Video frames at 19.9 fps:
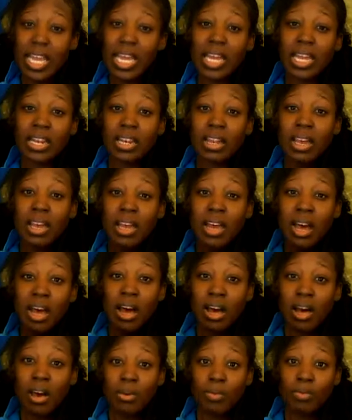skin,
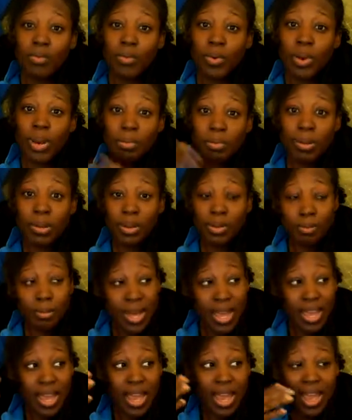what I put
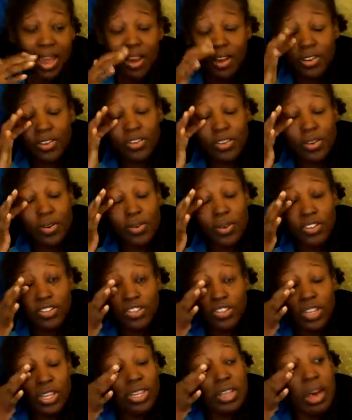in my hair. So
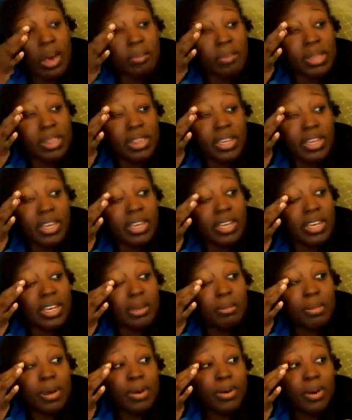it just got me
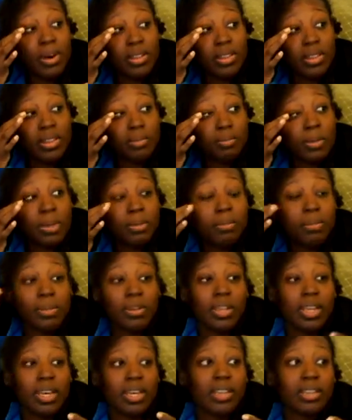thinking about all these
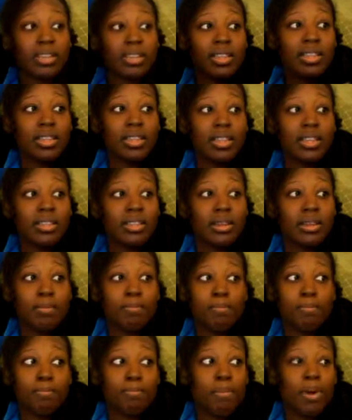people. Like, it's
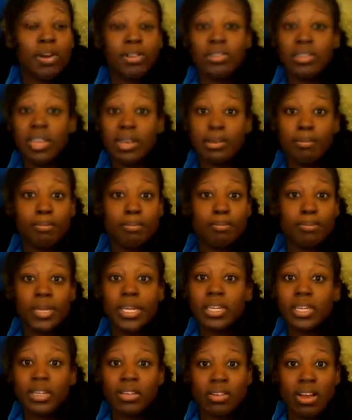a
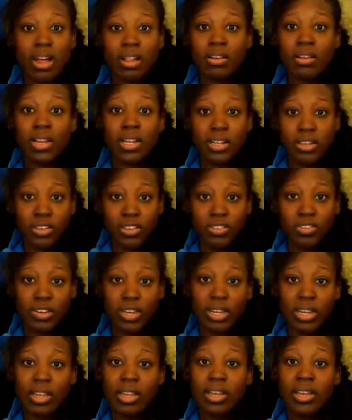multi-billion-dollar
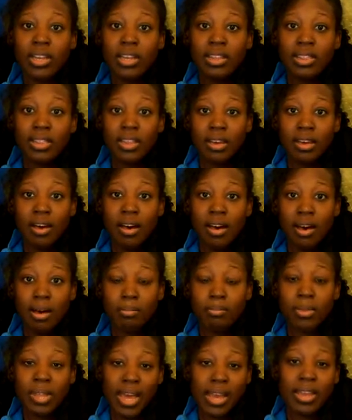industry, the
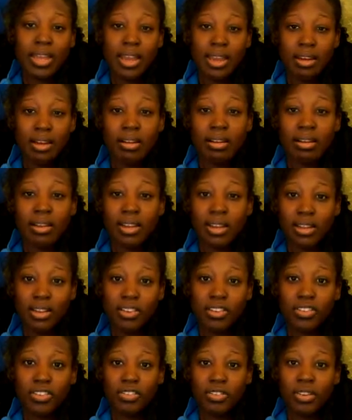black hair
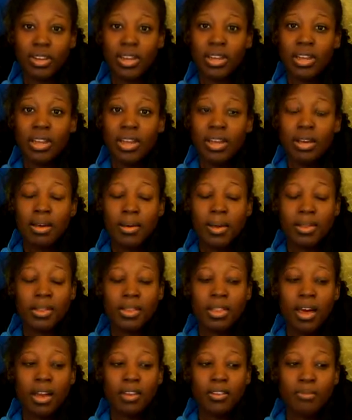industry.
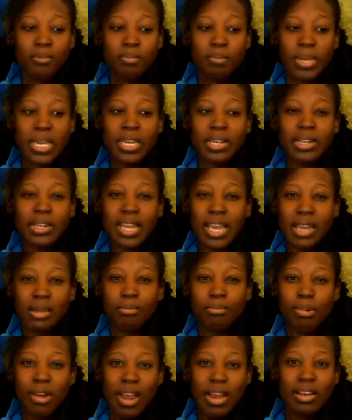A lot of big
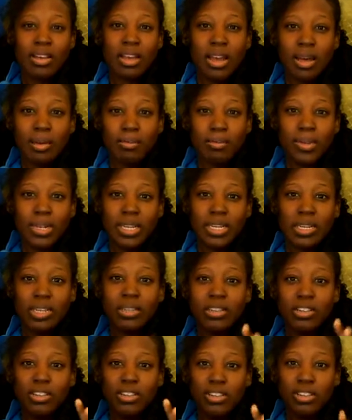name brand
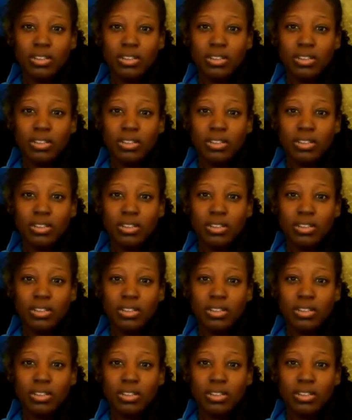companies